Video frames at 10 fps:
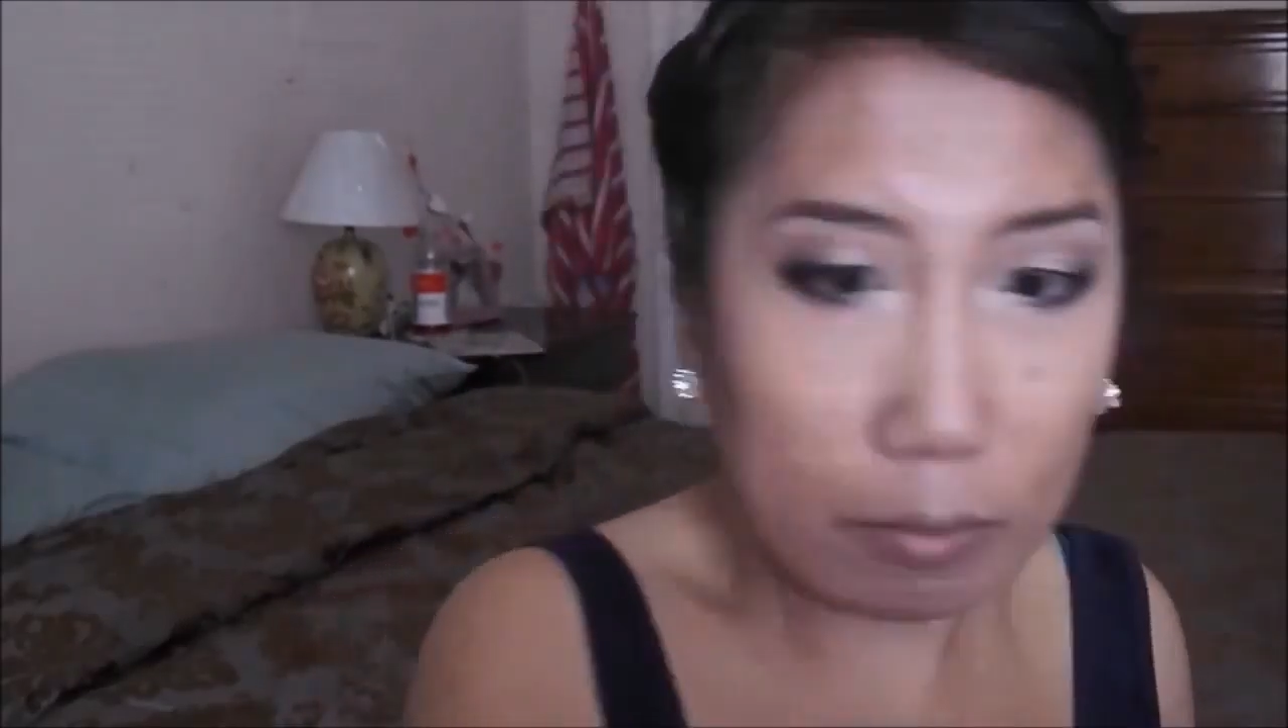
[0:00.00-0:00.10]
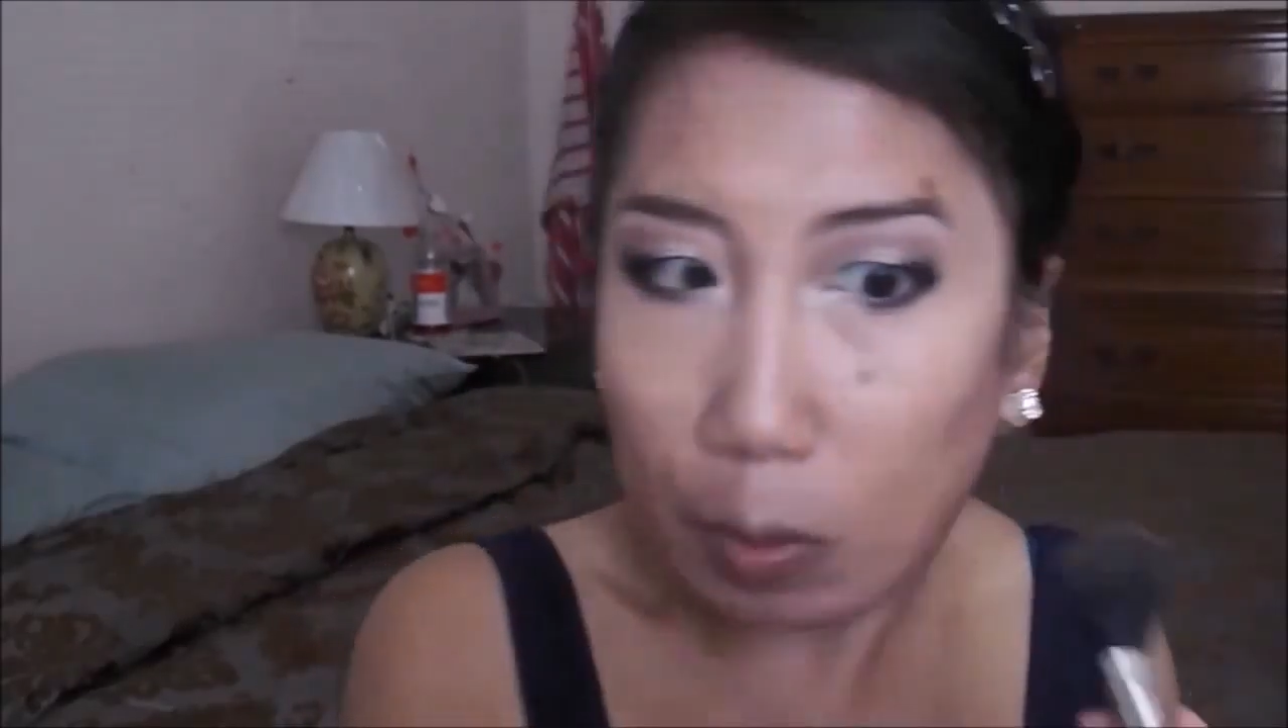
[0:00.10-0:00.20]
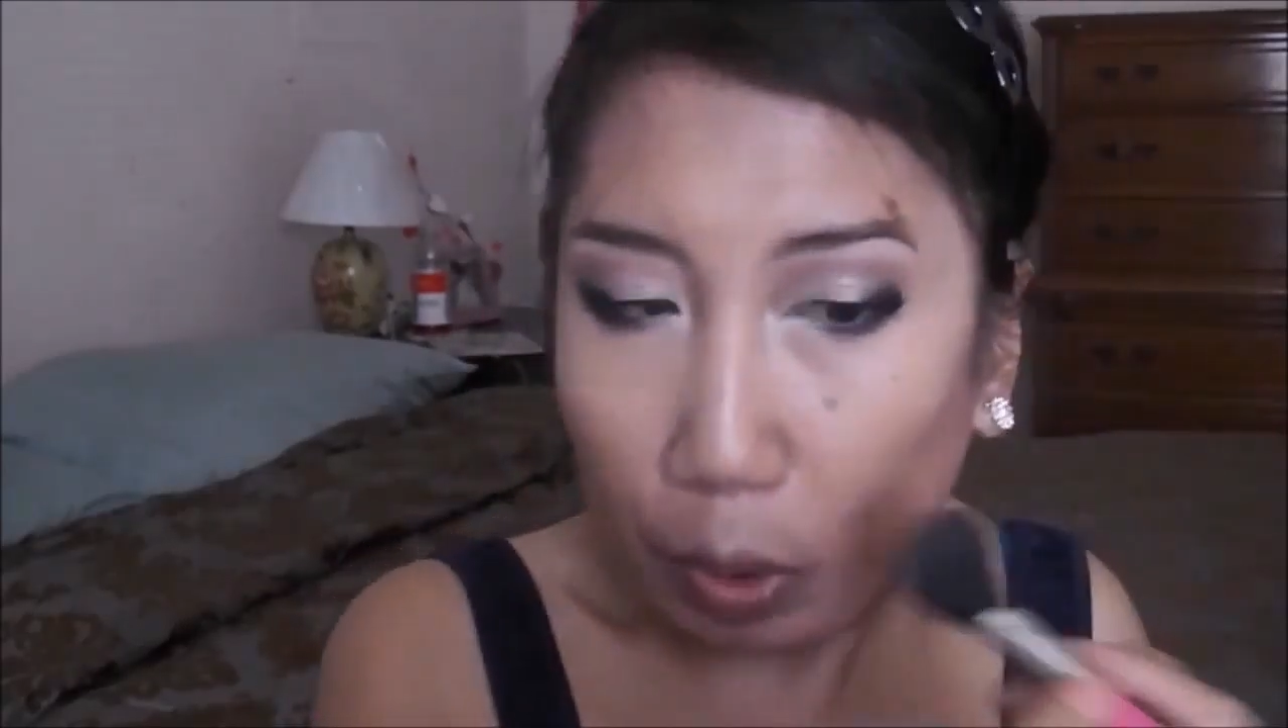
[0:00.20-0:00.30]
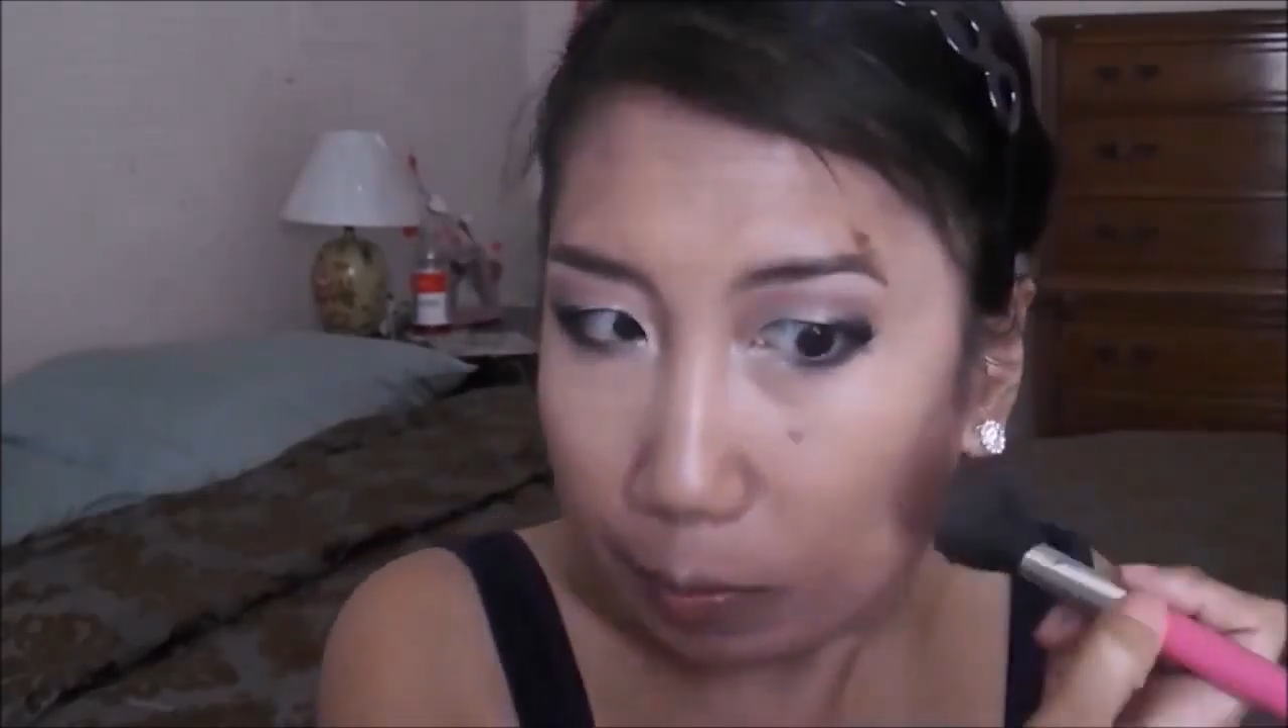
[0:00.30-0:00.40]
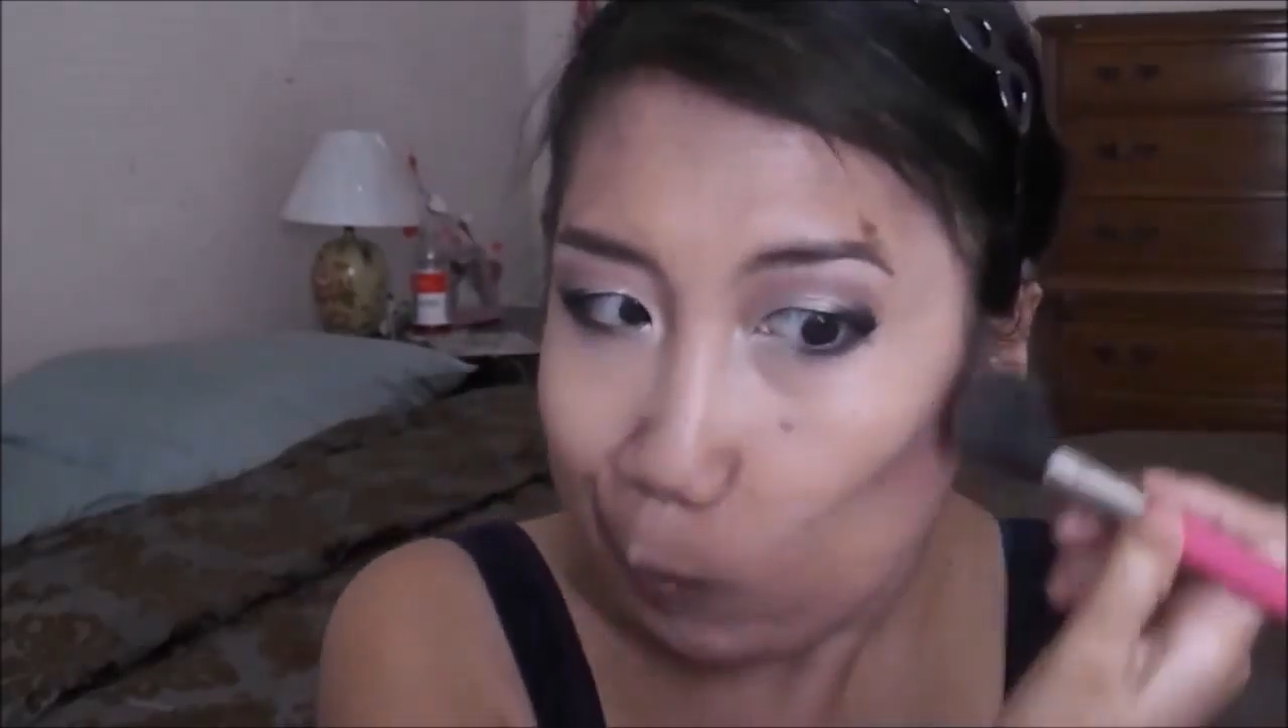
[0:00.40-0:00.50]

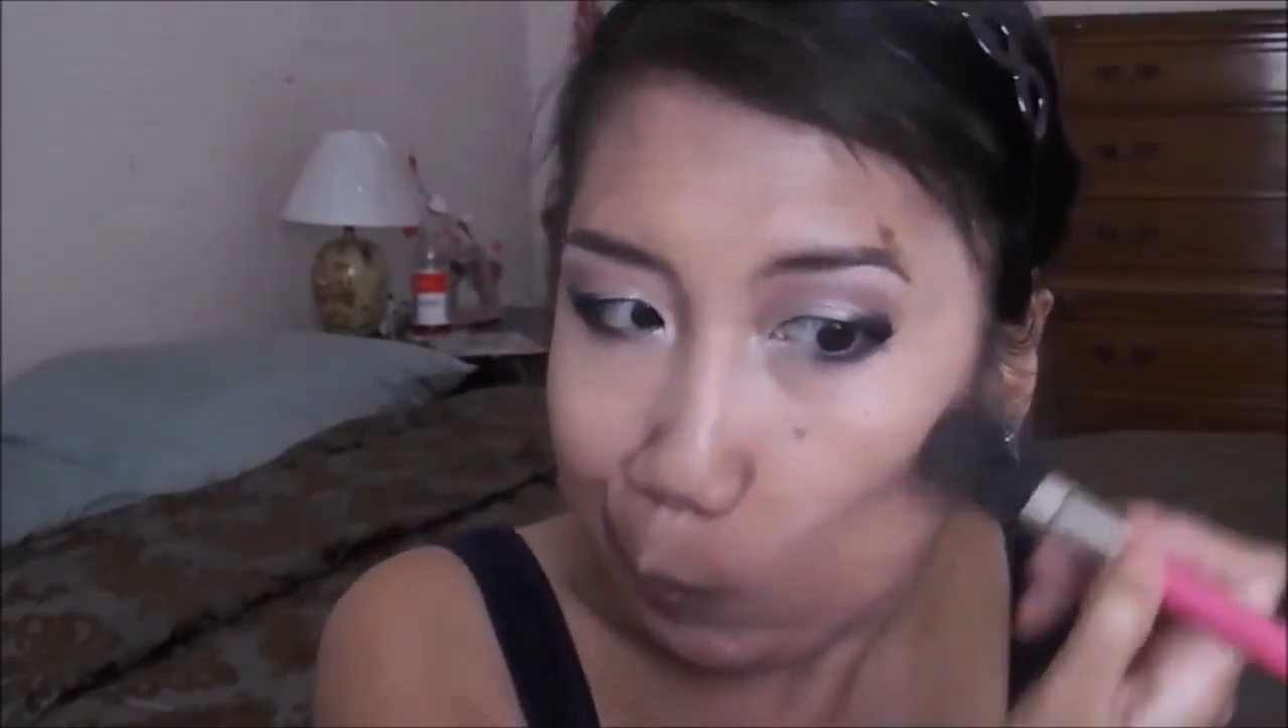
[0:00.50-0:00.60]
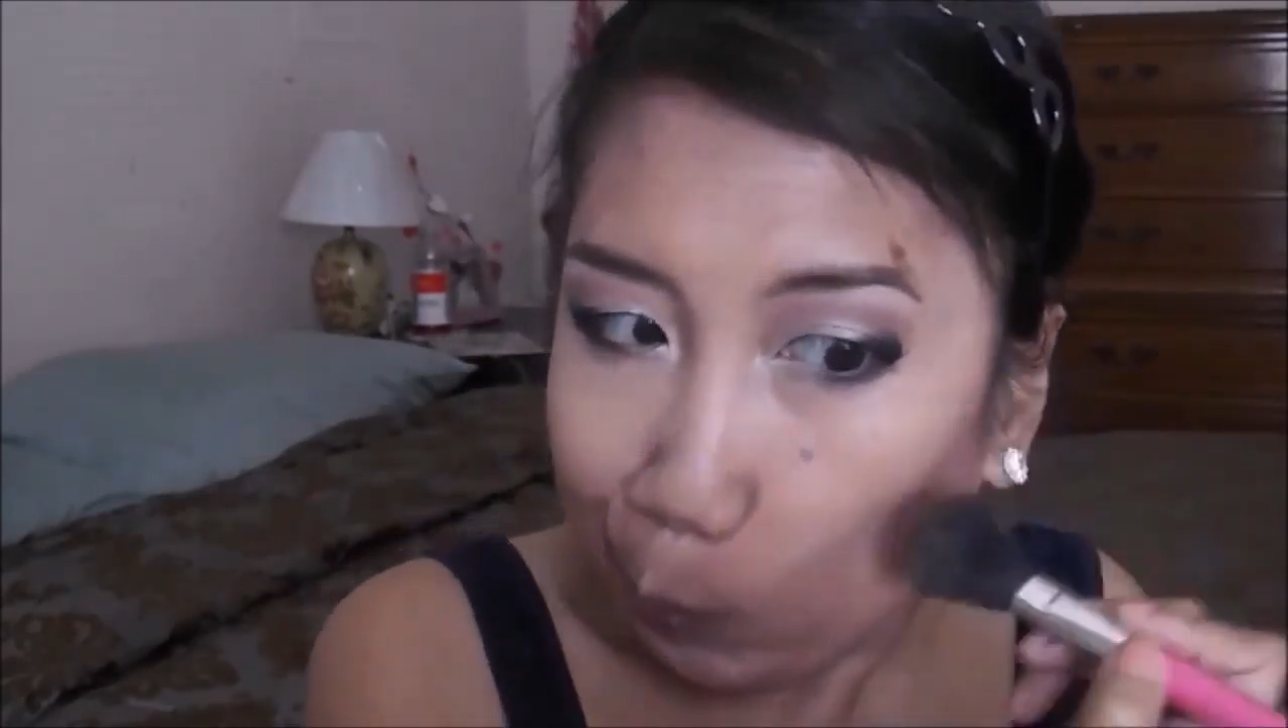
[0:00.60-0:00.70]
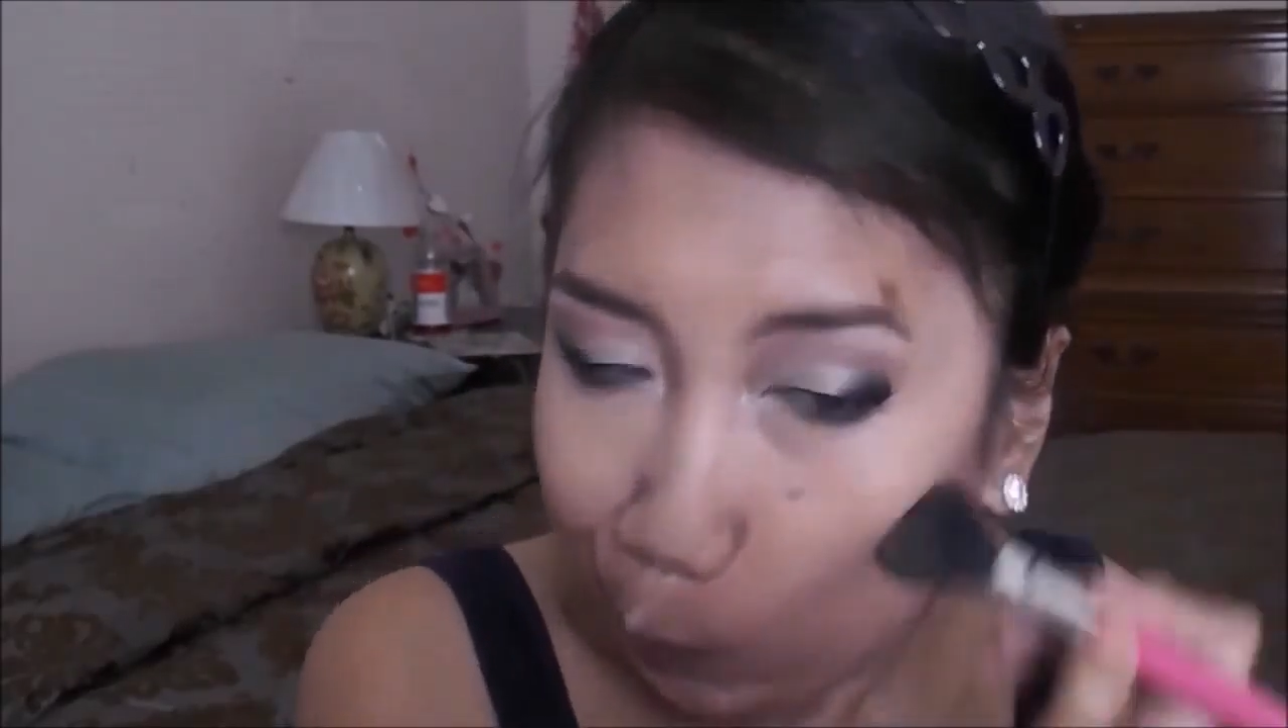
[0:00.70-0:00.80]
a brush